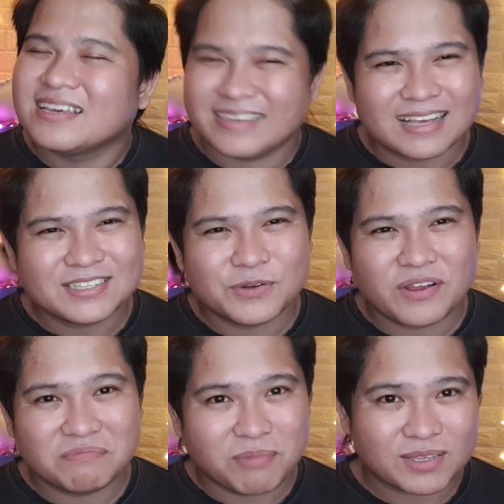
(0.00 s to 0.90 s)
Yes, the
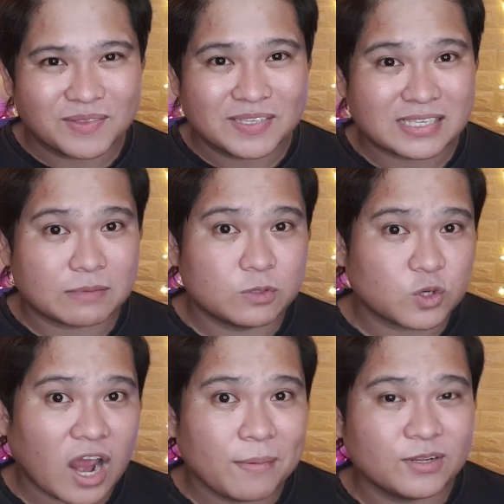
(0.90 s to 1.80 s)
red button says
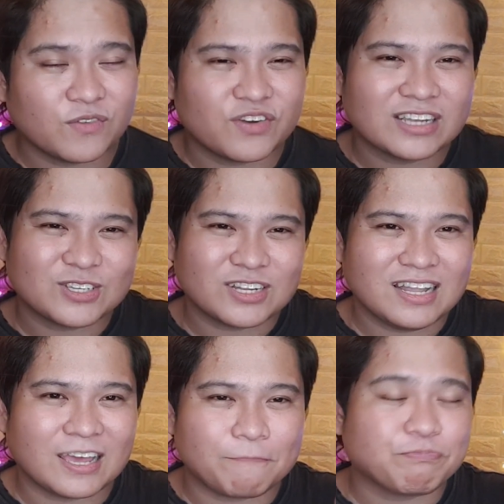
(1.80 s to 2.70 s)
subscribe, and don't forget to
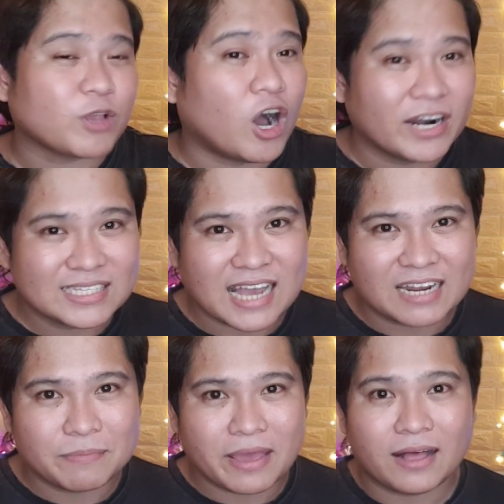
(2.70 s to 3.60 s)
click on a
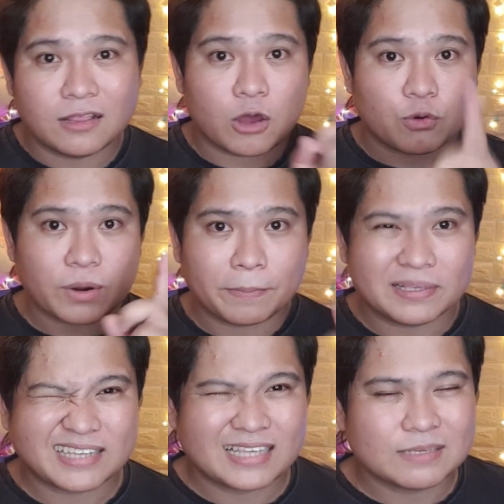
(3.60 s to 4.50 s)
tiny bell
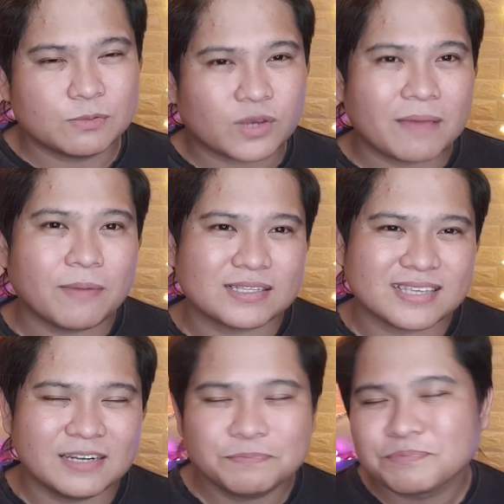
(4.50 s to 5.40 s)
represent a subscribe
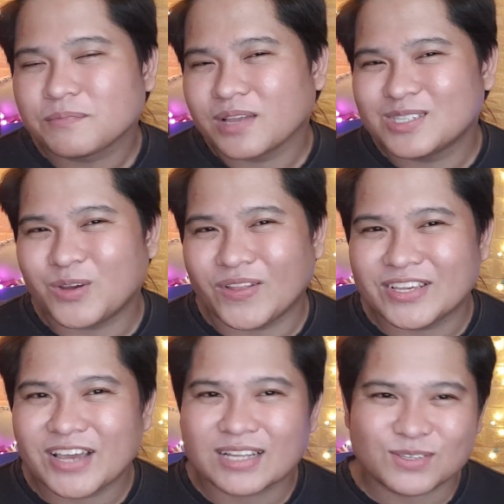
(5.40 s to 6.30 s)
button, so that
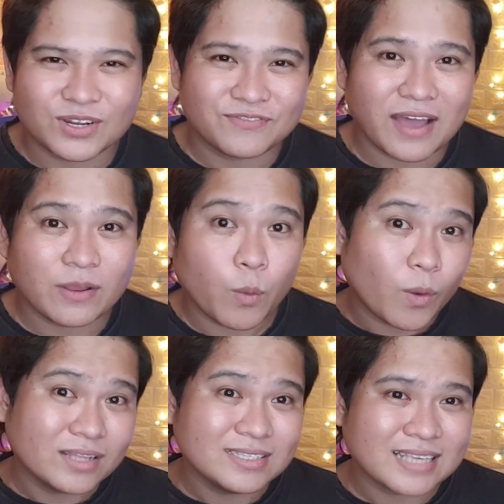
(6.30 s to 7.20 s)
you get notified
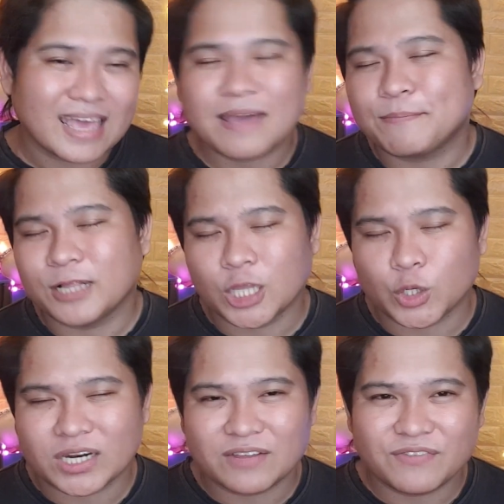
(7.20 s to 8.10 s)
once I
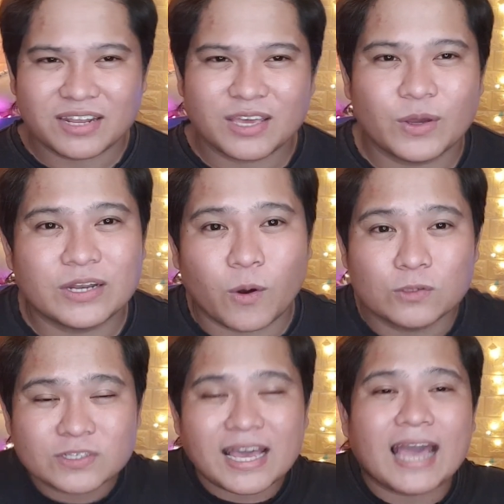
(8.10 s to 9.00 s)
uploaded a video. And
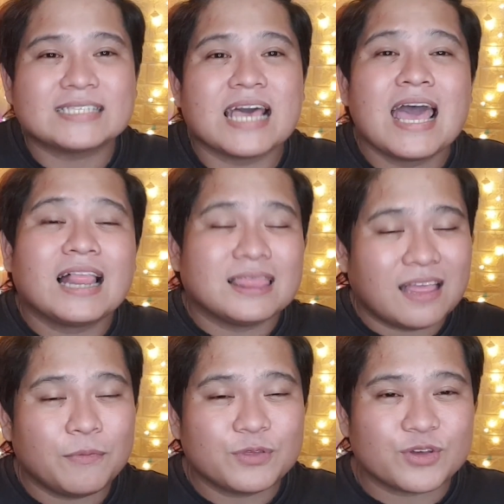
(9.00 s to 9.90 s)
also, guys,
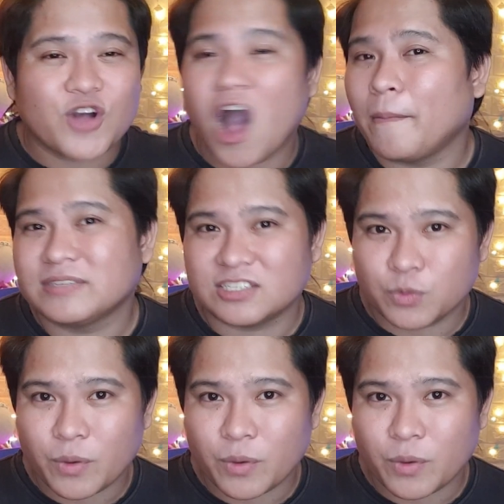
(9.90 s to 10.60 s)
let me know in the comments as